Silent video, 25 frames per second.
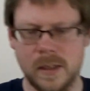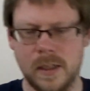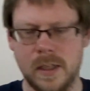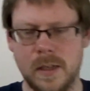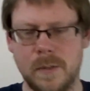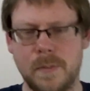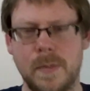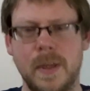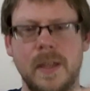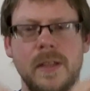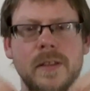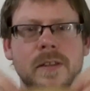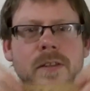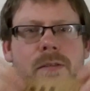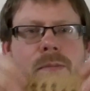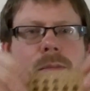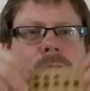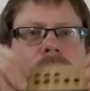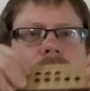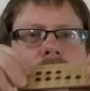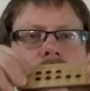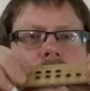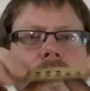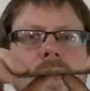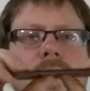the Builders
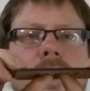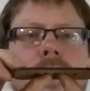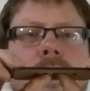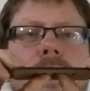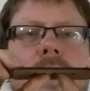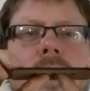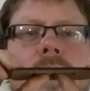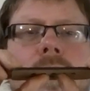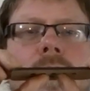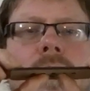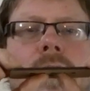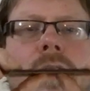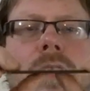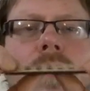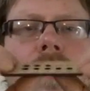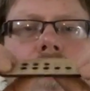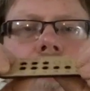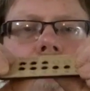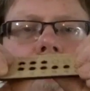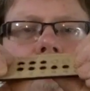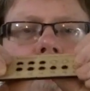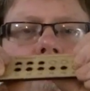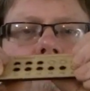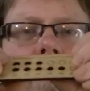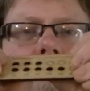Merchants one and
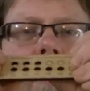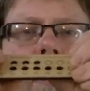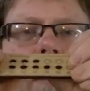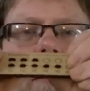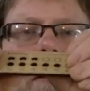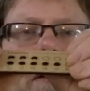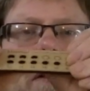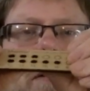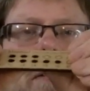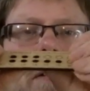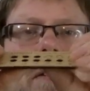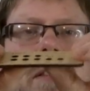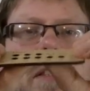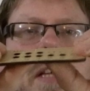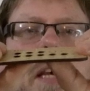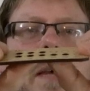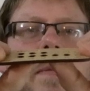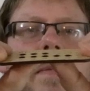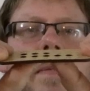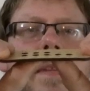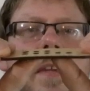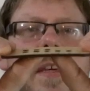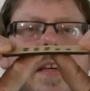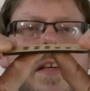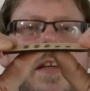I'll try and do the same
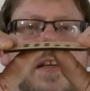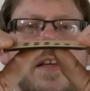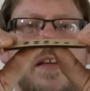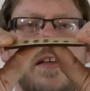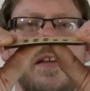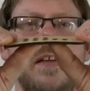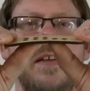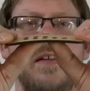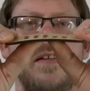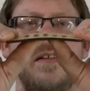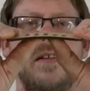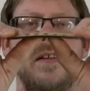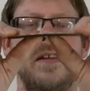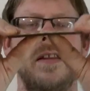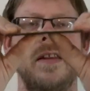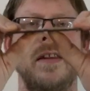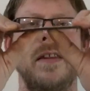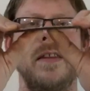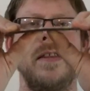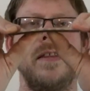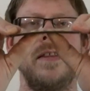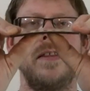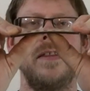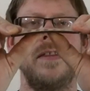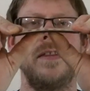thing.
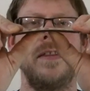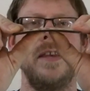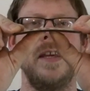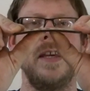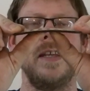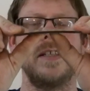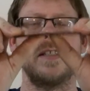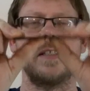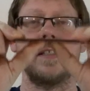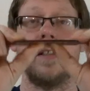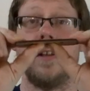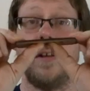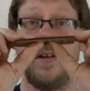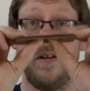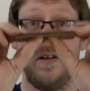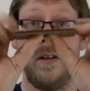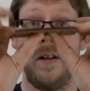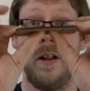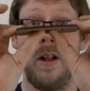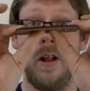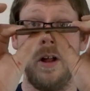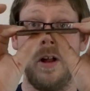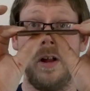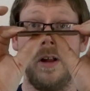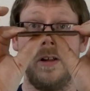This
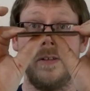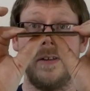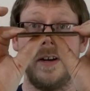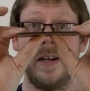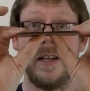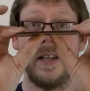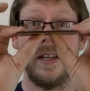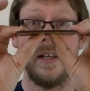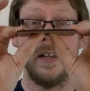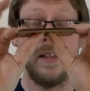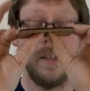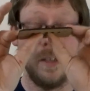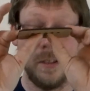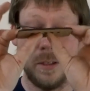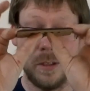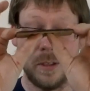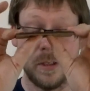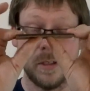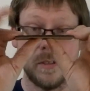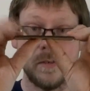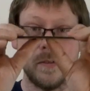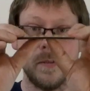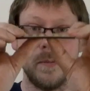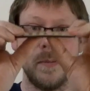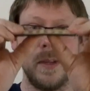already,
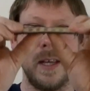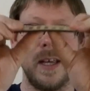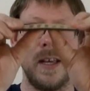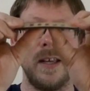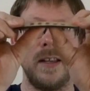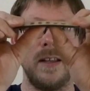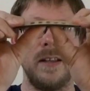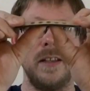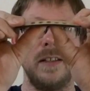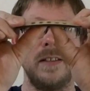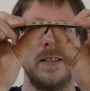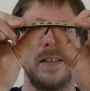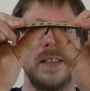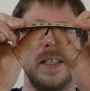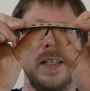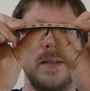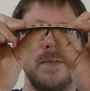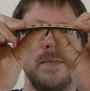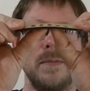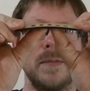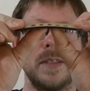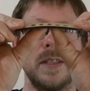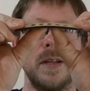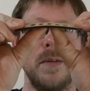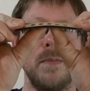just from that,
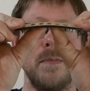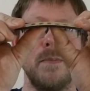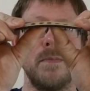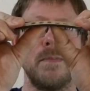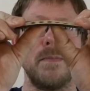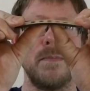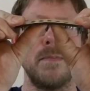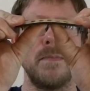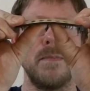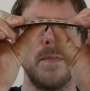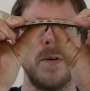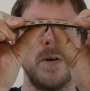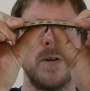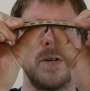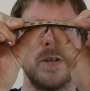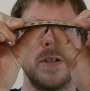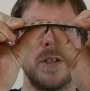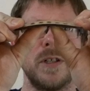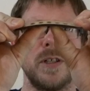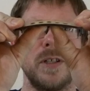seems much